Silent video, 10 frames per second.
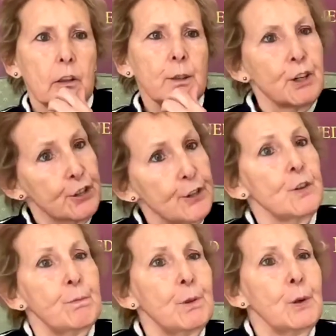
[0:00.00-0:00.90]
because
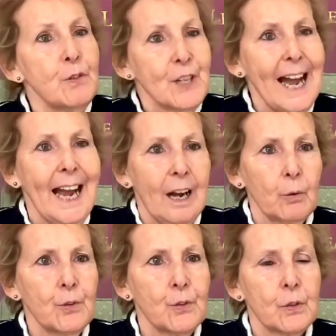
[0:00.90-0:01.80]
you've moved
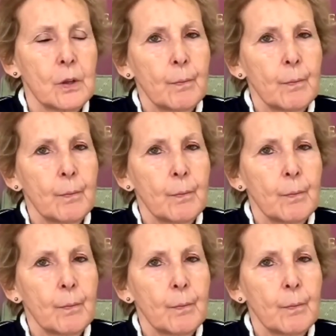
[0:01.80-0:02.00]
house,